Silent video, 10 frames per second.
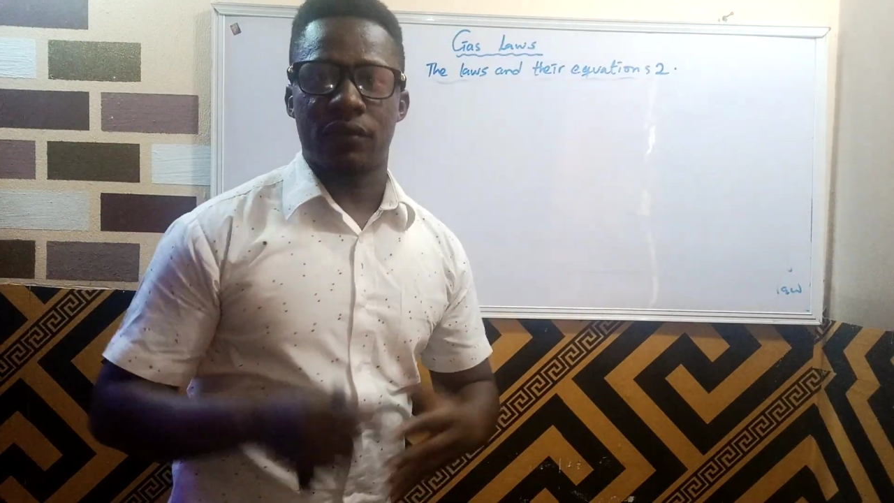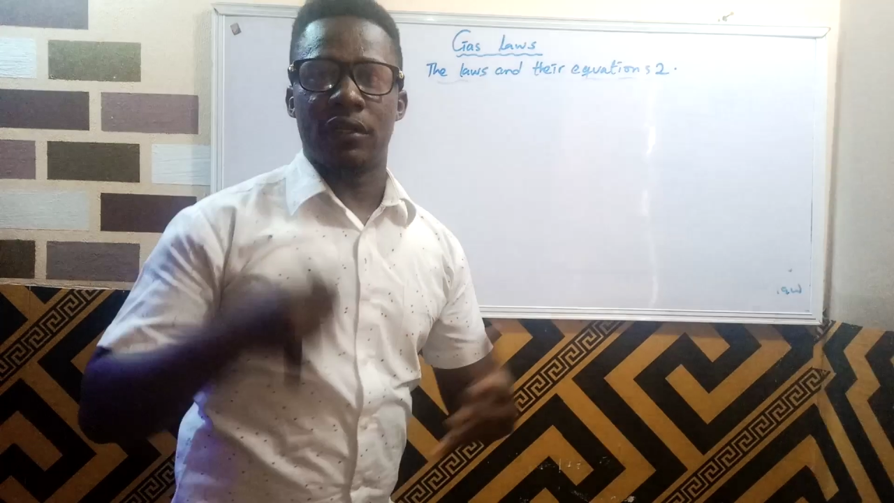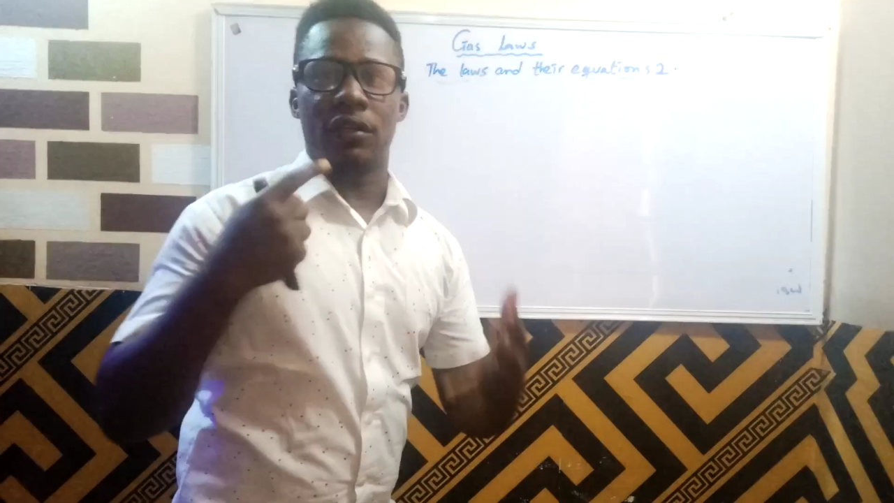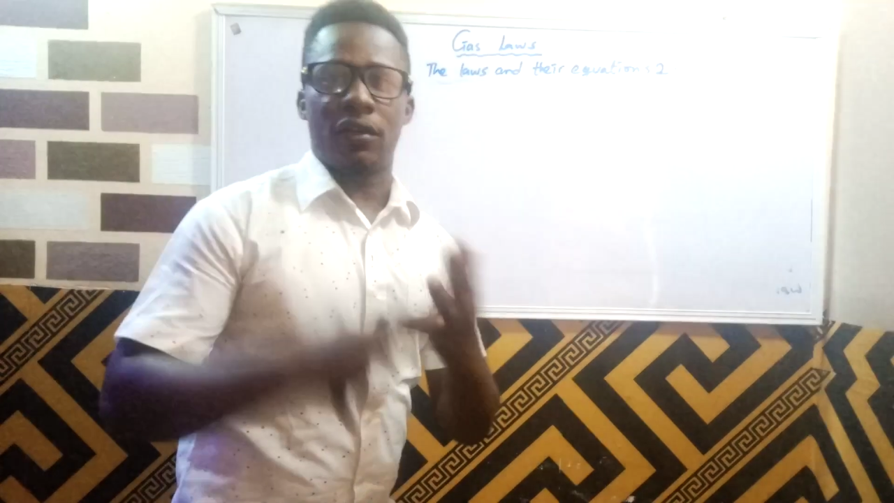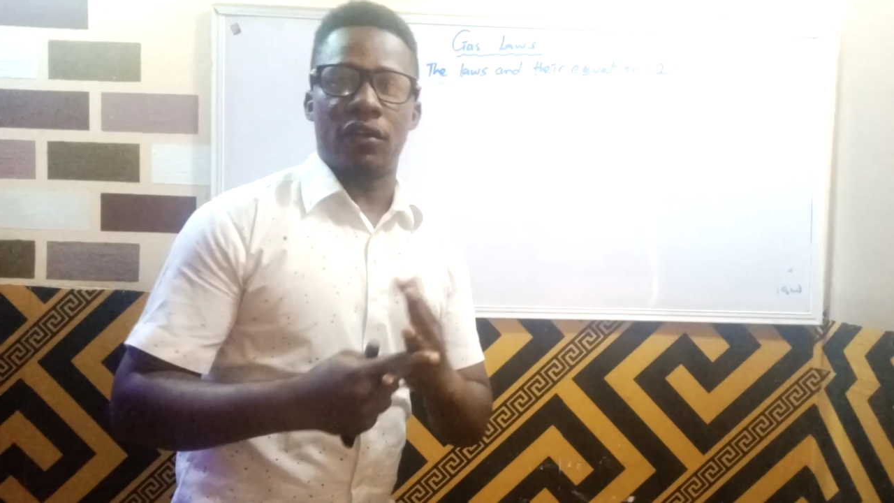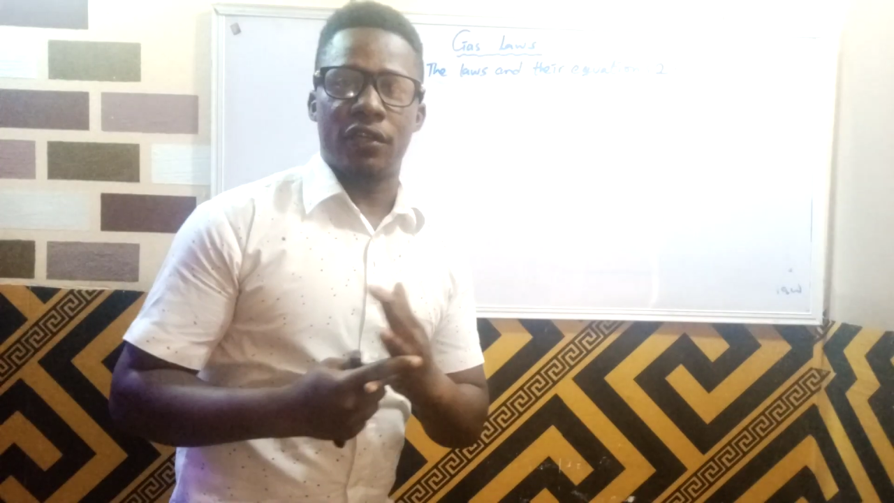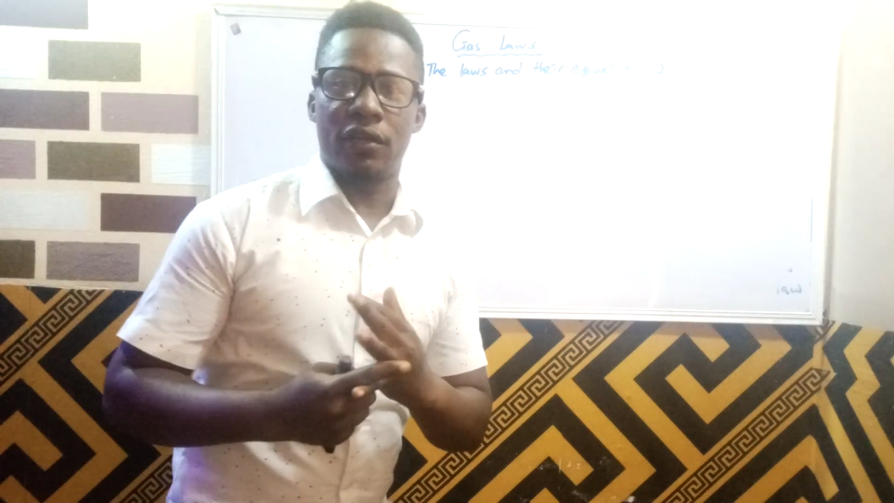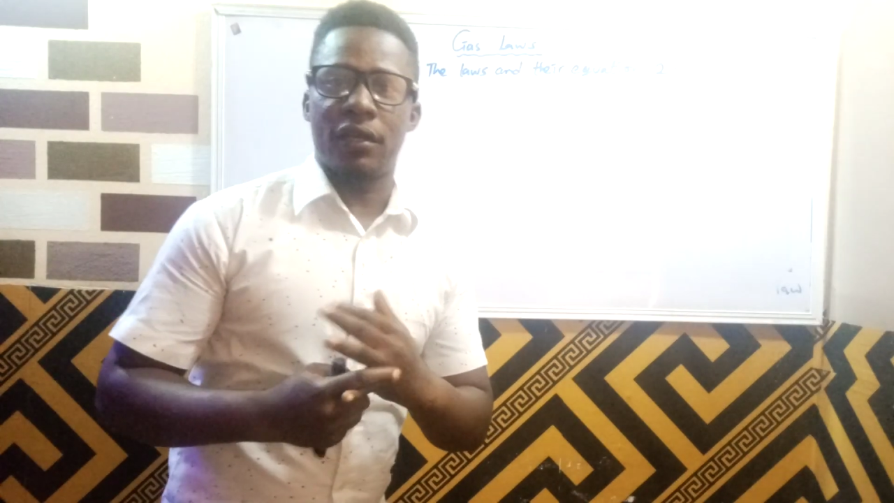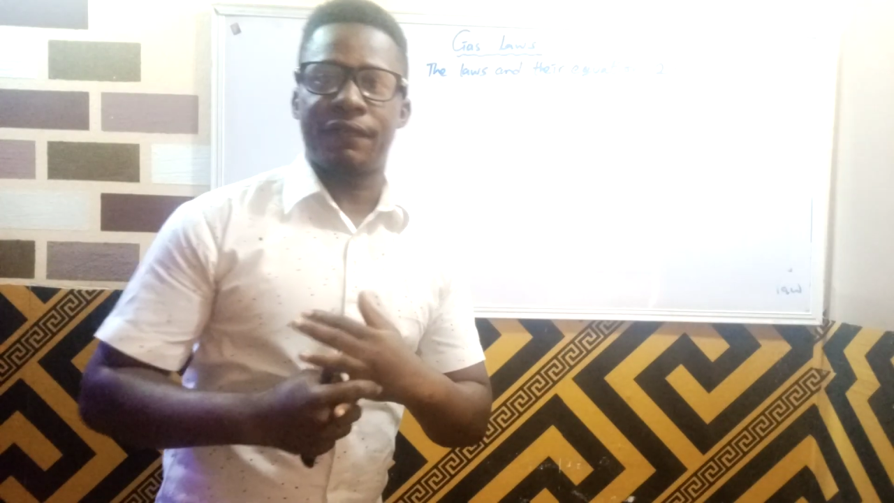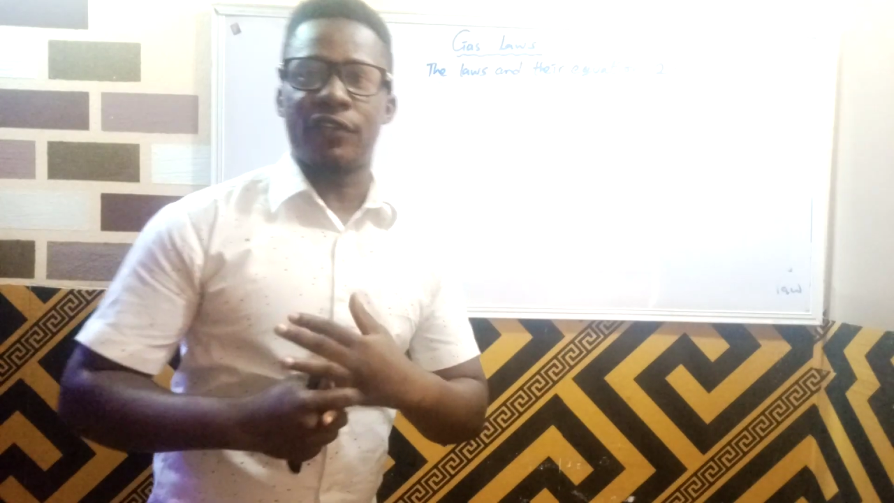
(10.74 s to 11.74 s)
In the
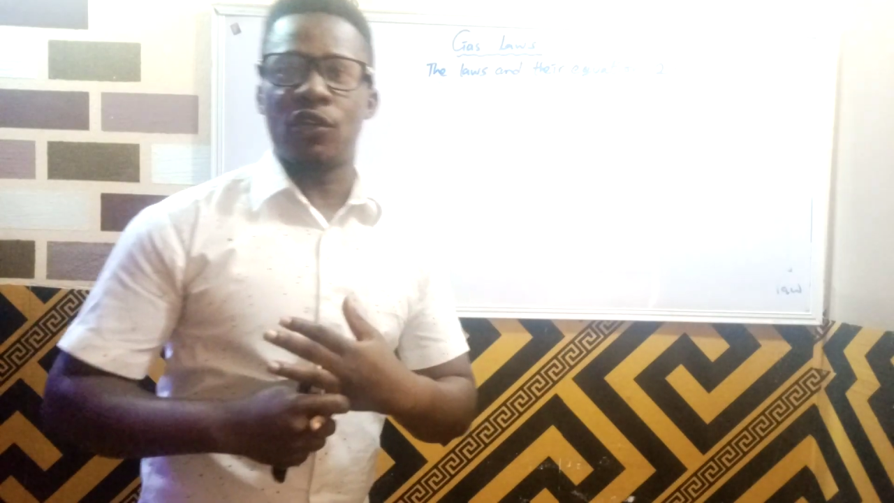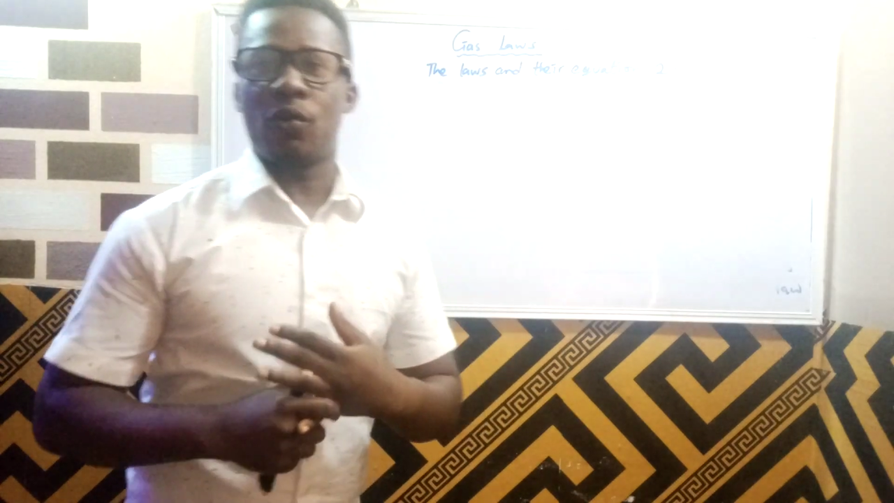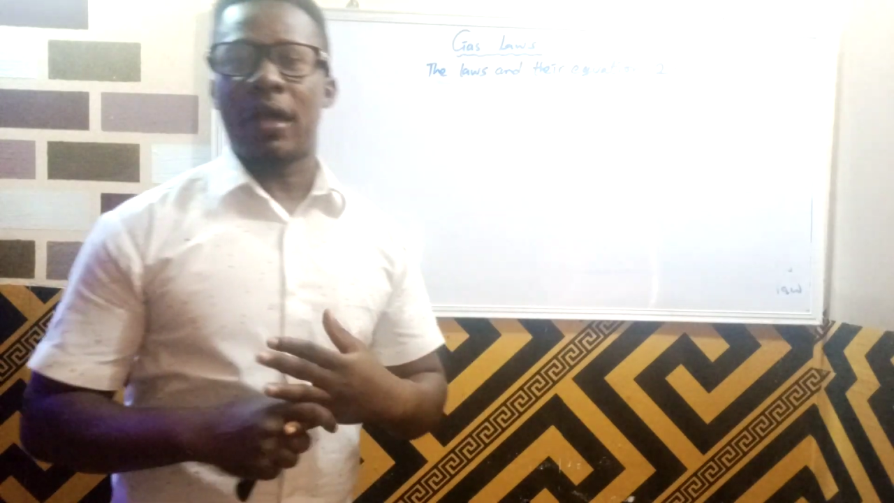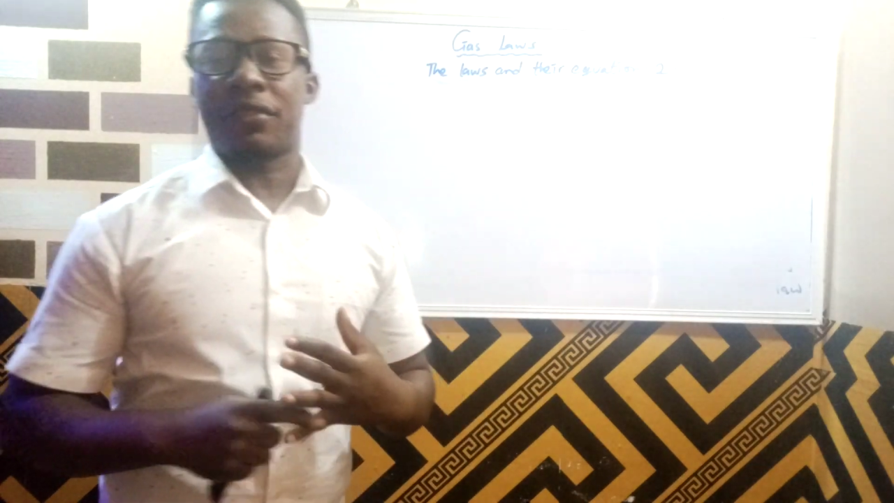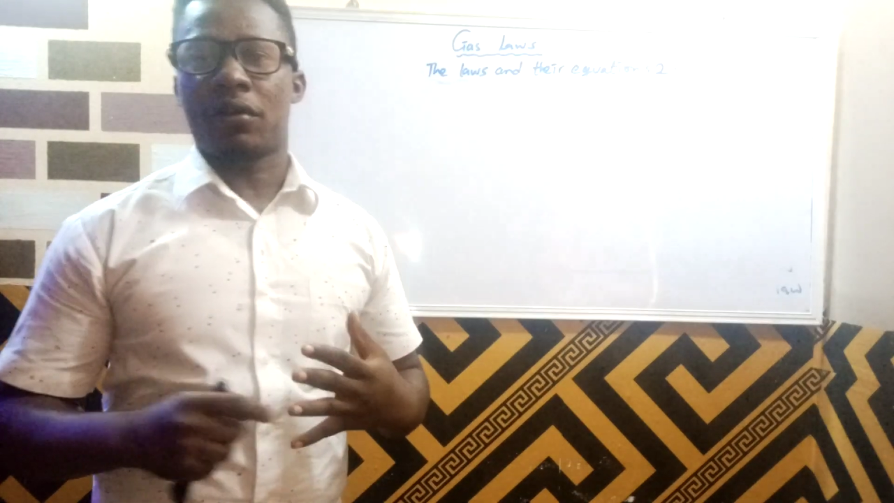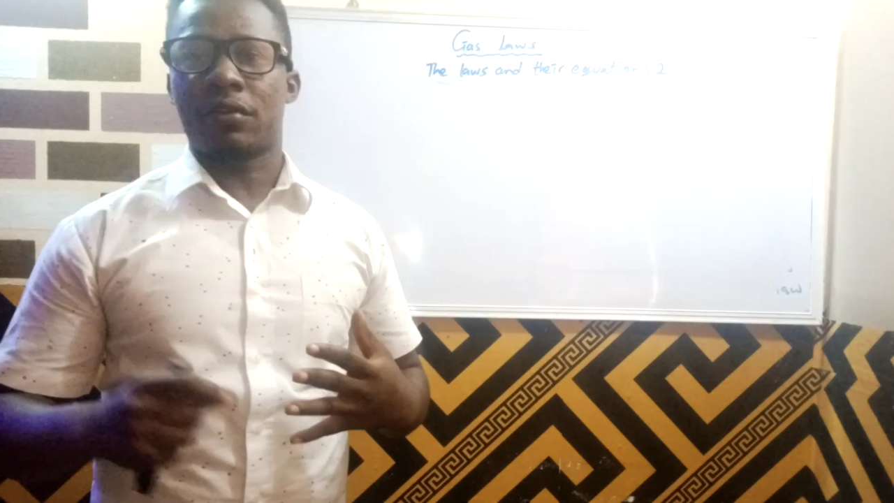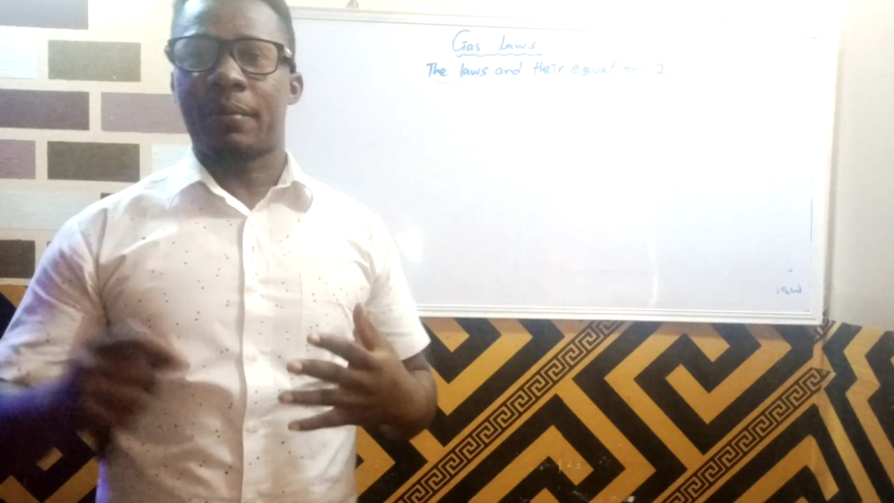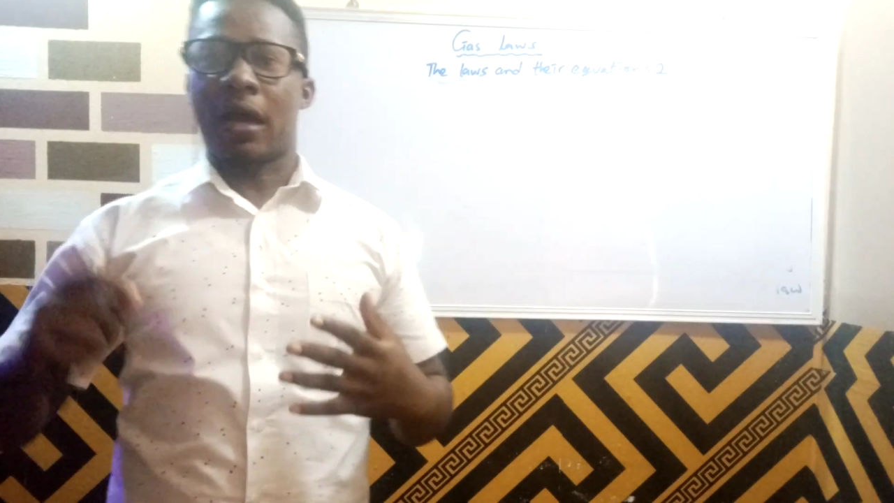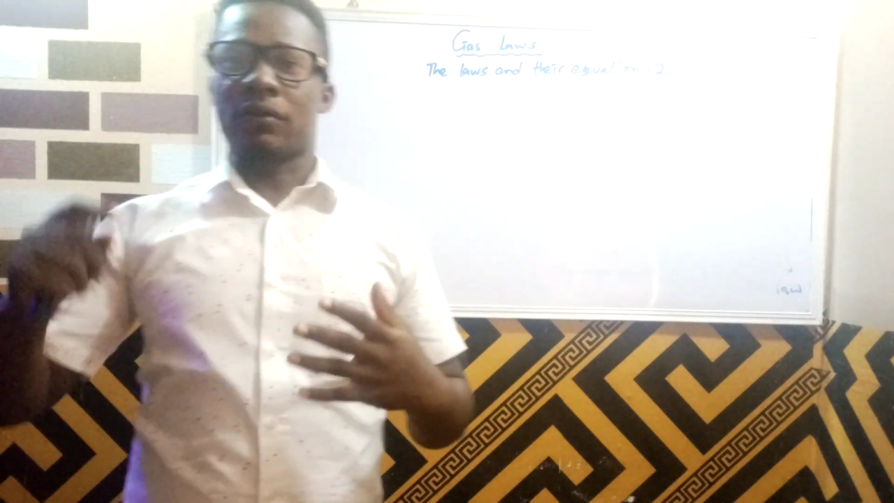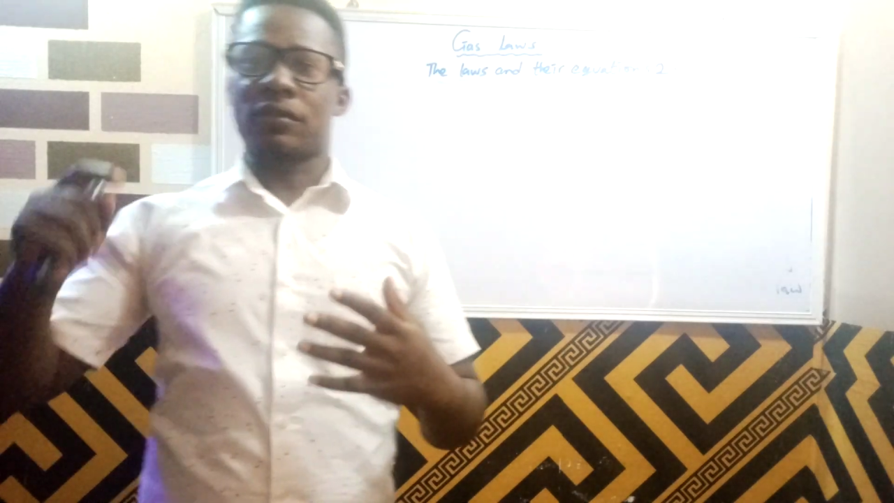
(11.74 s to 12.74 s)
other video I talked
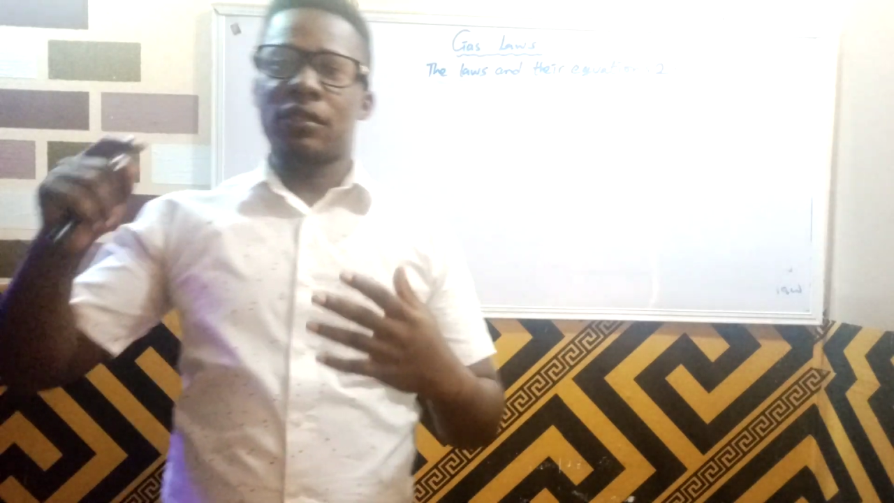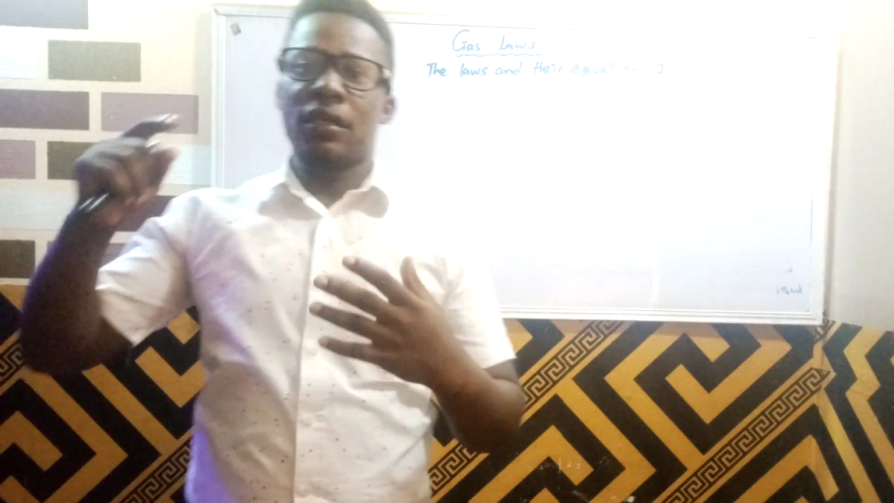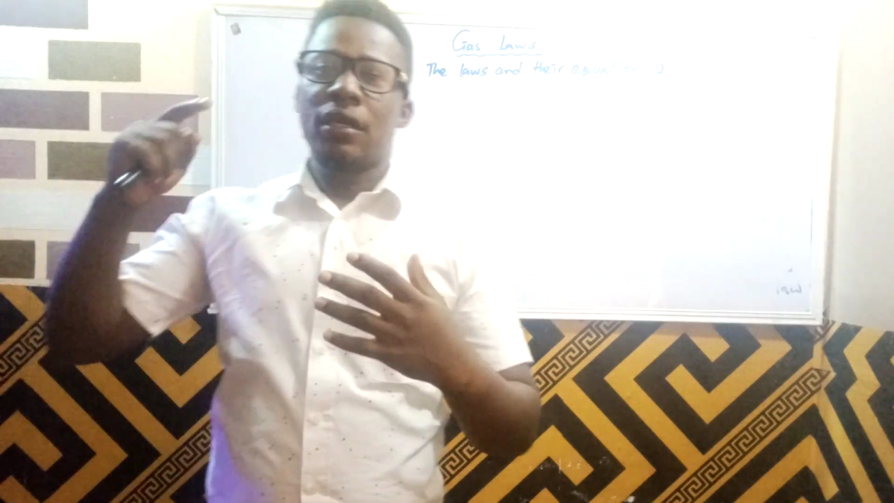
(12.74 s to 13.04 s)
about